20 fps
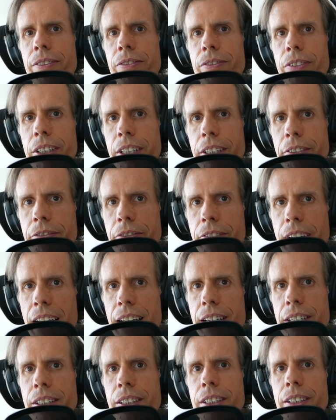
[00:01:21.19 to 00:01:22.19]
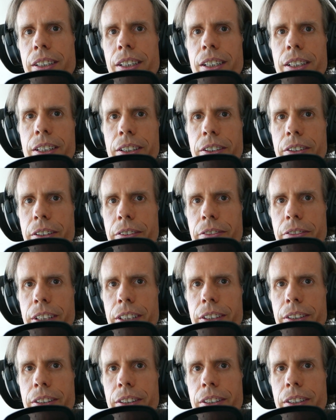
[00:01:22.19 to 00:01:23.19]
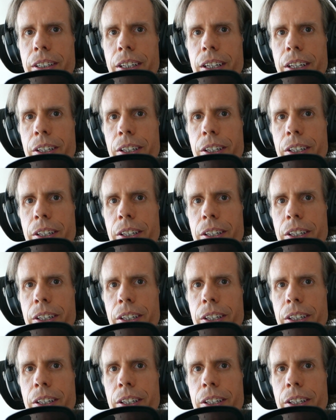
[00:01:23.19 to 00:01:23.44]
very fast electric fields.